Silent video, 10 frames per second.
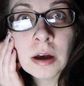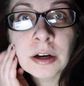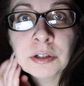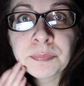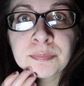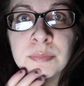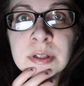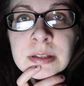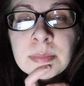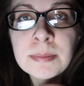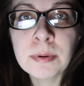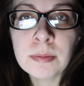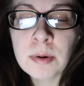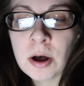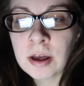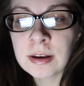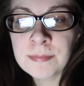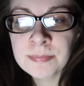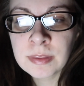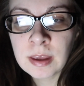um, put some lip balm
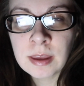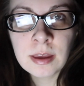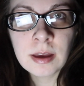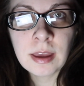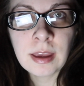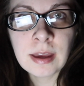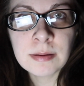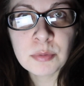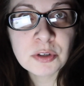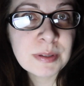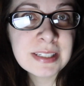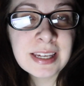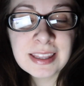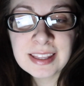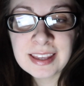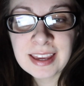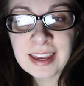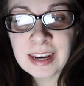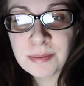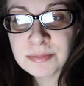on and brush my teeth
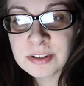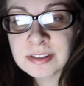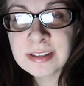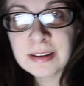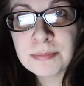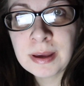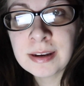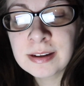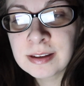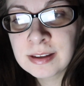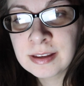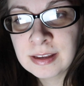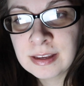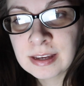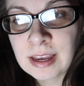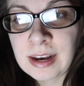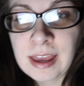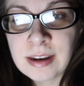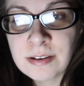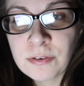and I'm just in bed gonna
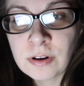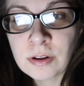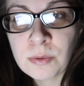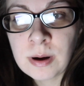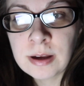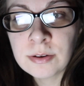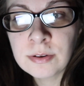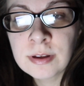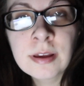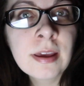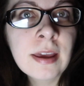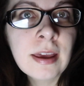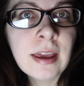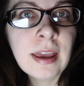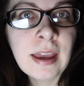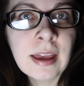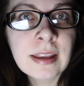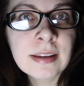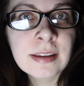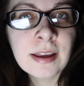edit for a little while
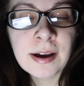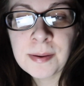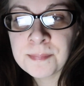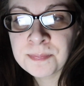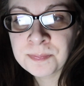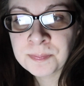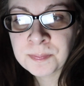and um,